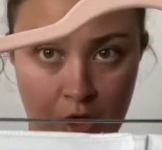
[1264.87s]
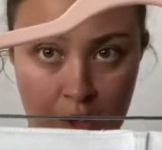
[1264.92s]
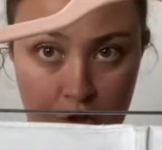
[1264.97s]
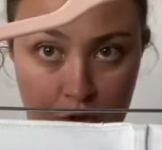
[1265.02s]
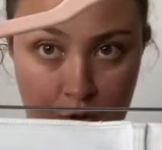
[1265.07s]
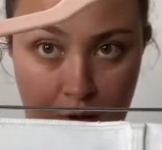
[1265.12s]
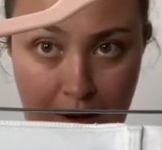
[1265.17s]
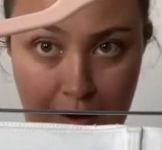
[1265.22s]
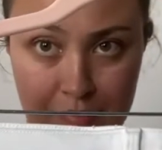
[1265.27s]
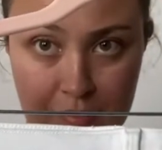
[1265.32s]

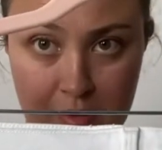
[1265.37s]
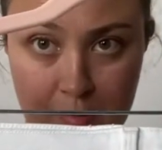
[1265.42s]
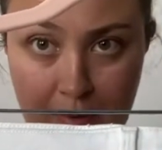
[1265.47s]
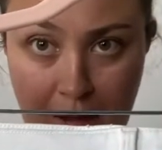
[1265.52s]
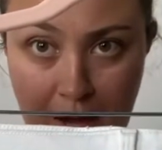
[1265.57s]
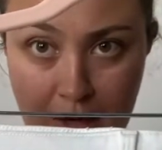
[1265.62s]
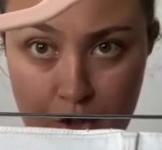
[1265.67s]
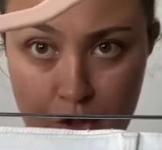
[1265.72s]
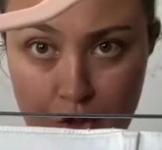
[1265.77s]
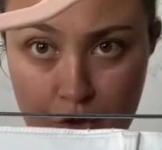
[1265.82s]
you have some
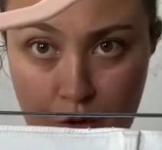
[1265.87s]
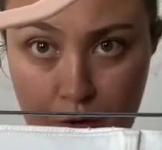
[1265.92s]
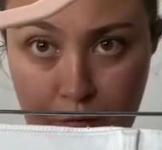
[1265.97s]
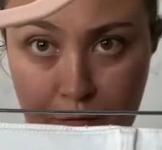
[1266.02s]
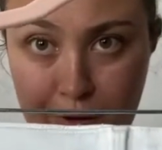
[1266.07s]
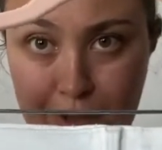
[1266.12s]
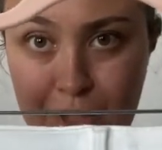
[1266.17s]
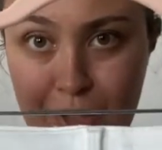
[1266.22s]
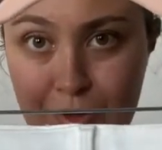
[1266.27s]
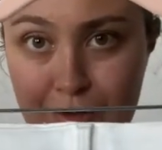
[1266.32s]
extra over
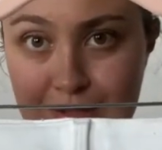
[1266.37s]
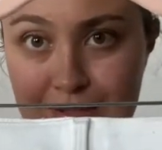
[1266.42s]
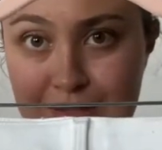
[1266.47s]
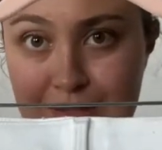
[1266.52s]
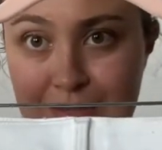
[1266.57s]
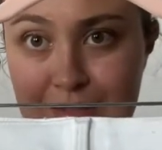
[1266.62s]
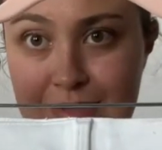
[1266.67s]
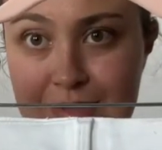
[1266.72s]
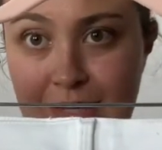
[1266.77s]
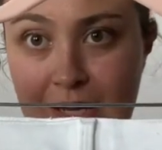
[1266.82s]
here. This
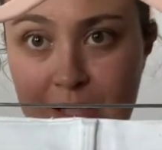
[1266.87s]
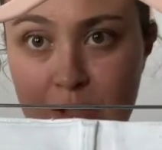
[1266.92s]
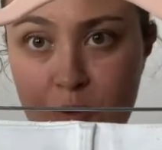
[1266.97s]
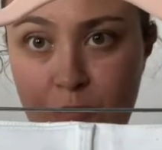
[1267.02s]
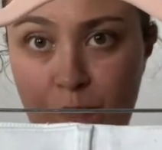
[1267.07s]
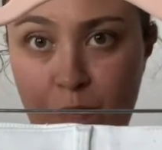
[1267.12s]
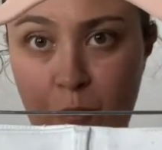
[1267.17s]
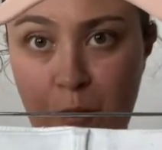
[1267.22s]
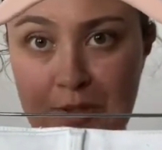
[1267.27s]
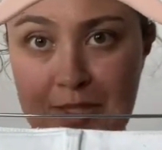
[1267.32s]
is a size
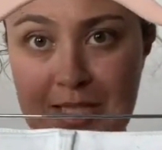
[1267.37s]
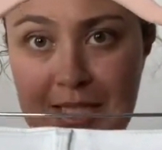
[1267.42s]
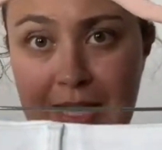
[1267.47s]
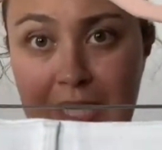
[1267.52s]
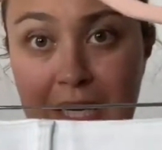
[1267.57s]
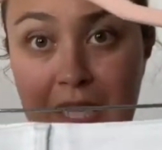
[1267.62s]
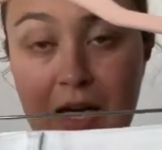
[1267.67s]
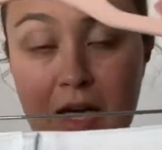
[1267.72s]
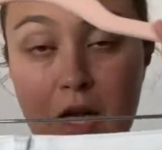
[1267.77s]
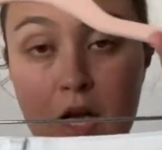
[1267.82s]

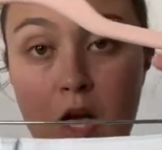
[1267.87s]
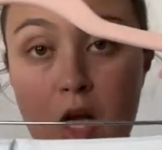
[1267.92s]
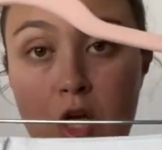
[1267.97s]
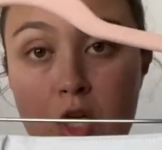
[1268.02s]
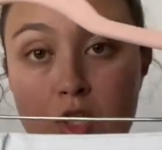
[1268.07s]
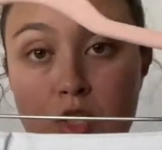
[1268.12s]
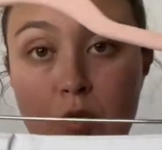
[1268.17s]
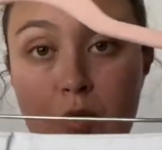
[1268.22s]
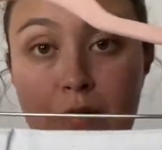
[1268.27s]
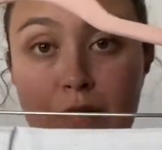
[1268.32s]
14.
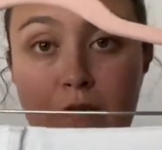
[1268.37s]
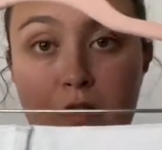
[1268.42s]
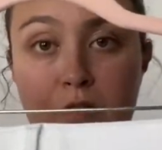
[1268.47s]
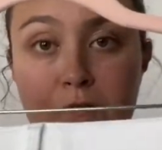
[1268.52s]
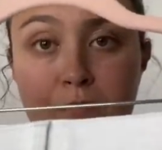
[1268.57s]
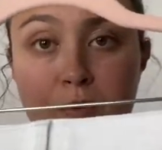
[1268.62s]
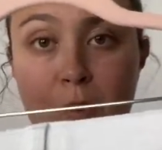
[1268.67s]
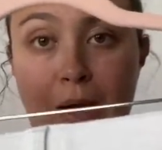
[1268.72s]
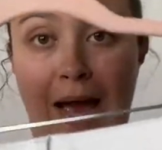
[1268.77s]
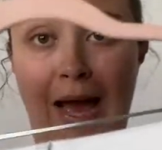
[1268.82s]
So even
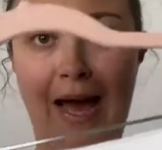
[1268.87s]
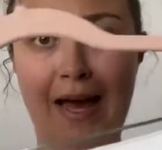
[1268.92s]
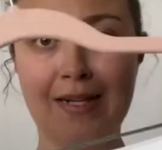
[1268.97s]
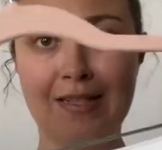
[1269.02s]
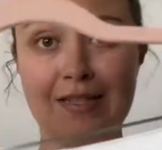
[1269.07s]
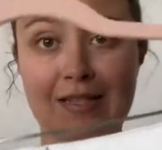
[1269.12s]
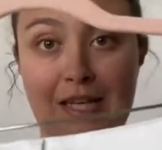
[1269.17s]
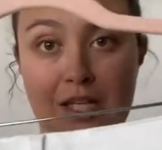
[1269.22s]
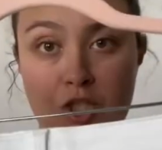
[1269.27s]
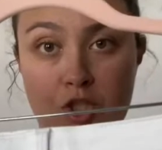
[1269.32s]
if you had a
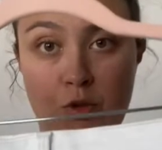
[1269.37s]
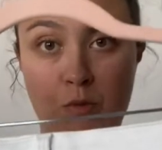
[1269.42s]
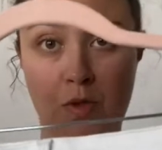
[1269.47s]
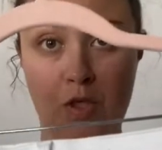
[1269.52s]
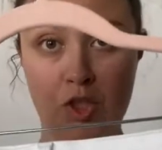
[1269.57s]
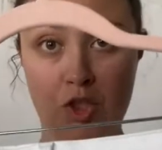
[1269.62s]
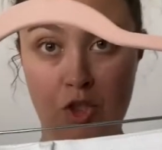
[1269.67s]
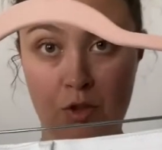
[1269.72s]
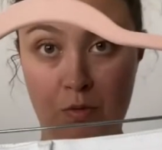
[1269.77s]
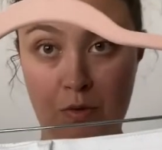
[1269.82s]
size
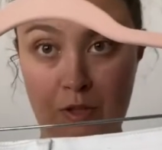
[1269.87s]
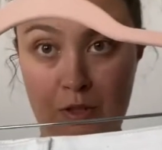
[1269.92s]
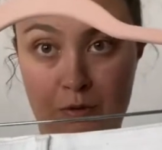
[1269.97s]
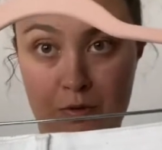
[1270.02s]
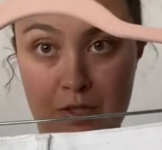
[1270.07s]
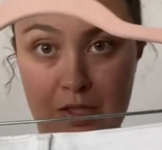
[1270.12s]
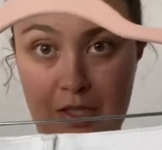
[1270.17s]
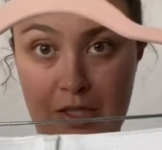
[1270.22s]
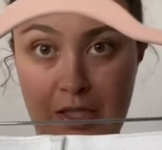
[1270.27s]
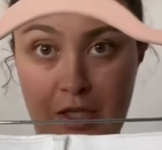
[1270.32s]
22 where there
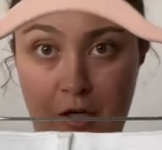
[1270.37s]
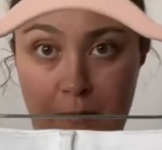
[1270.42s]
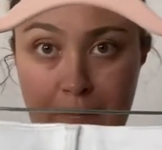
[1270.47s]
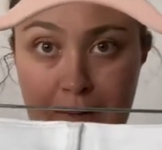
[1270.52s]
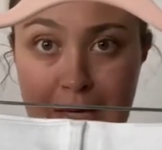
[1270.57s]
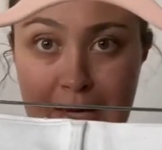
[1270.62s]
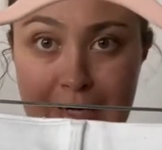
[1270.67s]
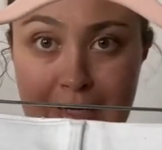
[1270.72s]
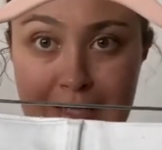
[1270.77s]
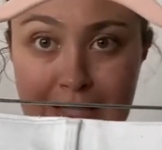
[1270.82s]
was a little bit
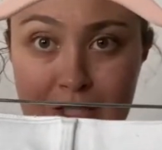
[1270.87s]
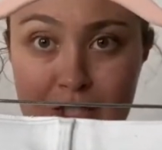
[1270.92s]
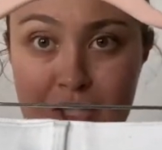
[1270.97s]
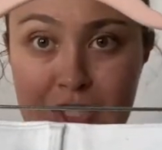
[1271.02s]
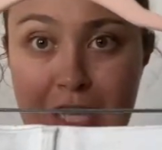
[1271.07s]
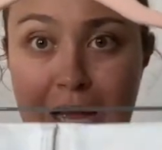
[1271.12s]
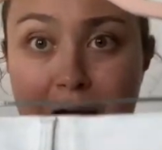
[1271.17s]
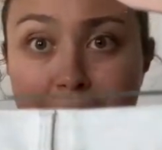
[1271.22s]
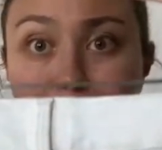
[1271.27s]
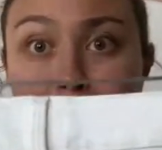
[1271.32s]
on each
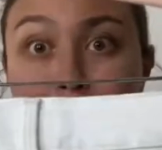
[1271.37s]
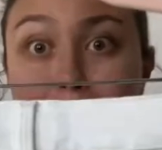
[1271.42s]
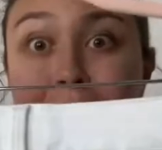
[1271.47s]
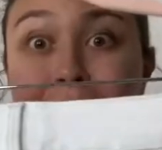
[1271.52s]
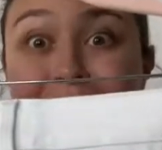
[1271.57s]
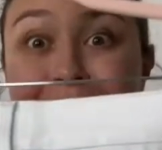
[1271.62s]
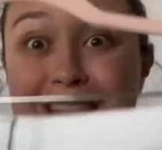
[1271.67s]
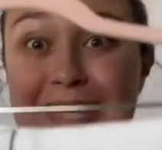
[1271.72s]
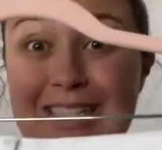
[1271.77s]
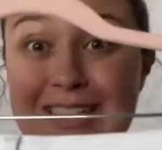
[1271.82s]
side, but I
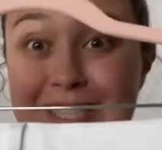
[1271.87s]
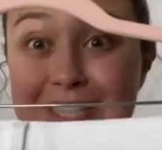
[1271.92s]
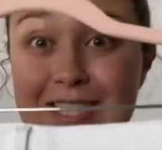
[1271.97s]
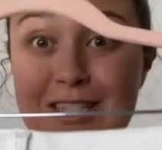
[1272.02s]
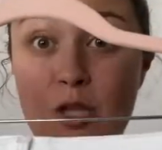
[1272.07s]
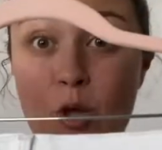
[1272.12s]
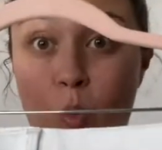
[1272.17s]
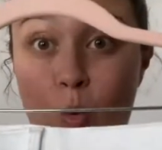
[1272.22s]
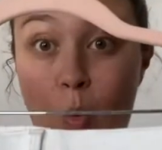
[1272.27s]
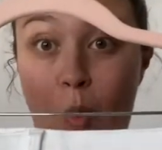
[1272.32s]
mean, this is
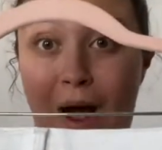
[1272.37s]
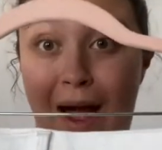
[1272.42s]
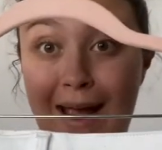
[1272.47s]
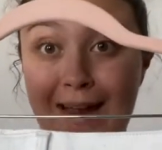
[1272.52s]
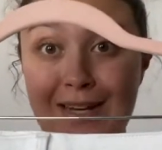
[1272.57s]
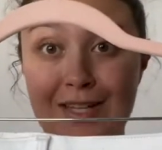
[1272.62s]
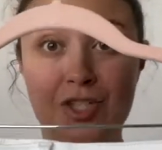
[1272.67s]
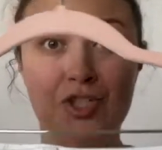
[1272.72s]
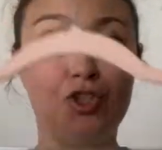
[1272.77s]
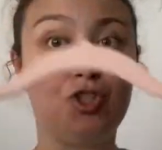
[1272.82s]
the
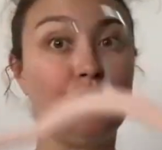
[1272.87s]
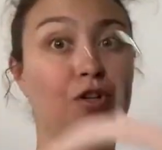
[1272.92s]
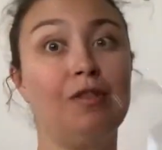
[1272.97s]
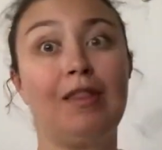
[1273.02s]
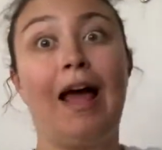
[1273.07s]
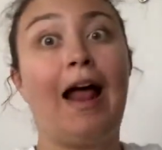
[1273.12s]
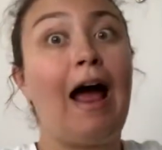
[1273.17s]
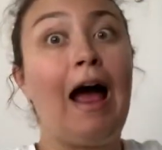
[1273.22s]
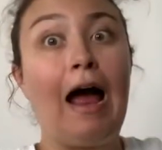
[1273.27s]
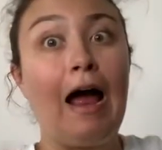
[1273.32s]
widest
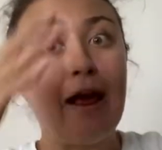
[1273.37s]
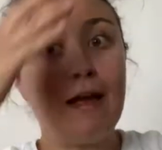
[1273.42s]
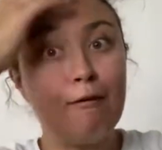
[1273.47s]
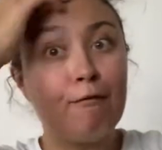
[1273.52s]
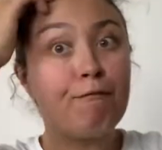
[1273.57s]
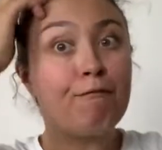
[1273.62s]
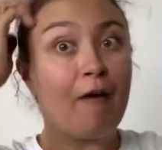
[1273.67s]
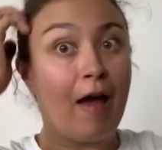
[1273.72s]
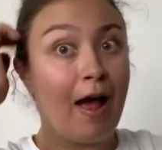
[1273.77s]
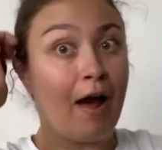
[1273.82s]
that I have
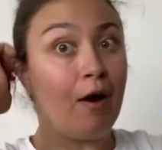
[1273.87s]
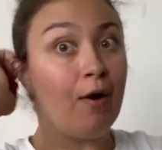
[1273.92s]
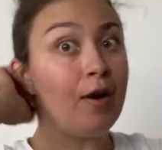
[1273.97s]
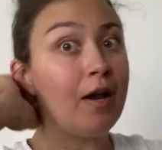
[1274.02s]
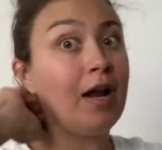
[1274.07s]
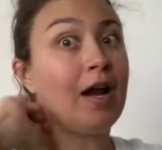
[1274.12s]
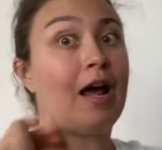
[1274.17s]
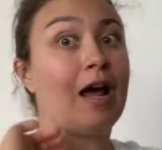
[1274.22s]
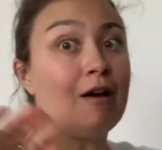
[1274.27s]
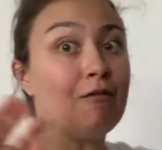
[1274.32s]
found
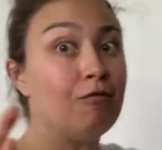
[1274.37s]
and I have